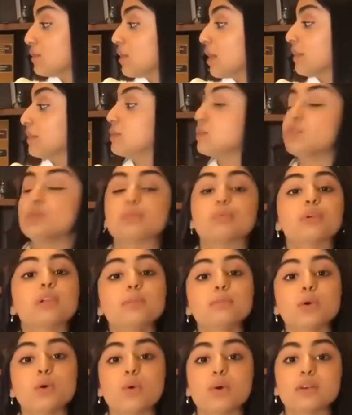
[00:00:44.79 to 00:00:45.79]
on the Supreme
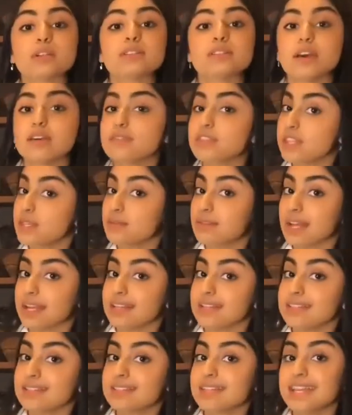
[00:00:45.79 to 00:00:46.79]
Court of the
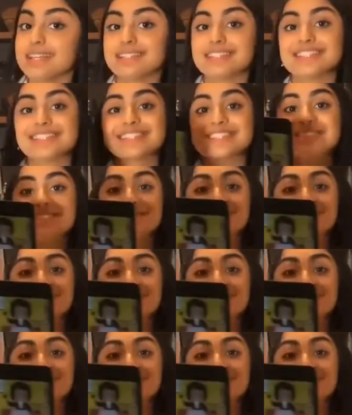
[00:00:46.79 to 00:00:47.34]
United States.